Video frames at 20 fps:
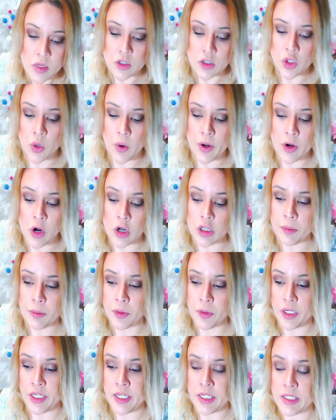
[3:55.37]
So I call the
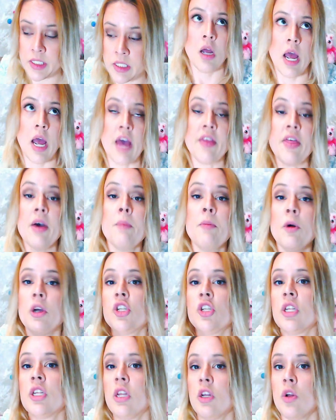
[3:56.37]
police. At that point,
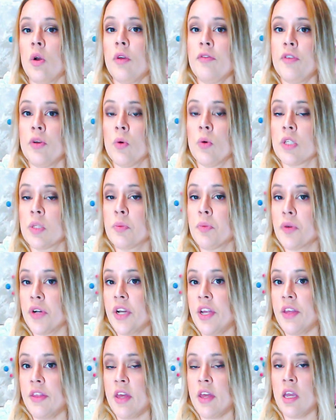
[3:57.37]
she didn't know if he was
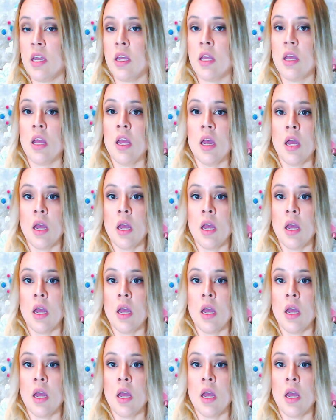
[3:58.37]
breathing,